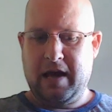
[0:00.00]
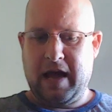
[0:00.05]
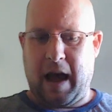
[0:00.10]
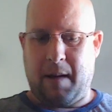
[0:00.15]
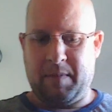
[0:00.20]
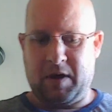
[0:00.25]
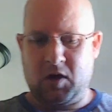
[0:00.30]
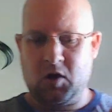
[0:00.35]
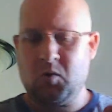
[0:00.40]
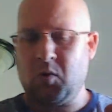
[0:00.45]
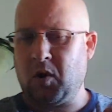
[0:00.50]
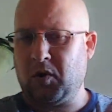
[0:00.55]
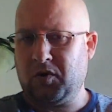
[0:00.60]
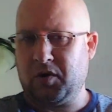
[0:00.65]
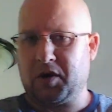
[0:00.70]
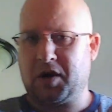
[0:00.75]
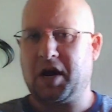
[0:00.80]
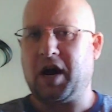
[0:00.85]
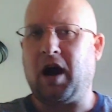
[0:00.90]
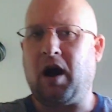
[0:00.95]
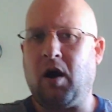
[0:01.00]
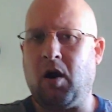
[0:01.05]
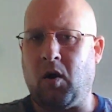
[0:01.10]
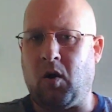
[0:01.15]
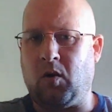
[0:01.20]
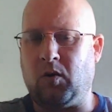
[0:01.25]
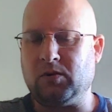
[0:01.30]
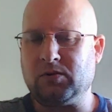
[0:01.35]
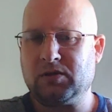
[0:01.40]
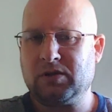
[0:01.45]
You are the
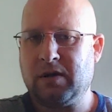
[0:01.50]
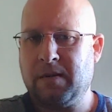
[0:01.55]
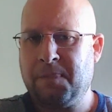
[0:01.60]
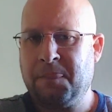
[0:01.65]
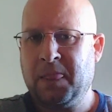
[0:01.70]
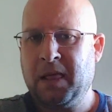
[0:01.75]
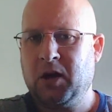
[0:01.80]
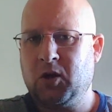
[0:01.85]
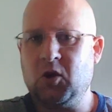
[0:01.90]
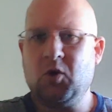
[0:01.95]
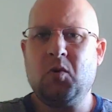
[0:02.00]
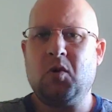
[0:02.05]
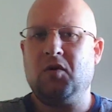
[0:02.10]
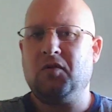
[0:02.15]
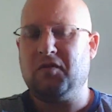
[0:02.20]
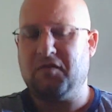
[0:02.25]
cause. You are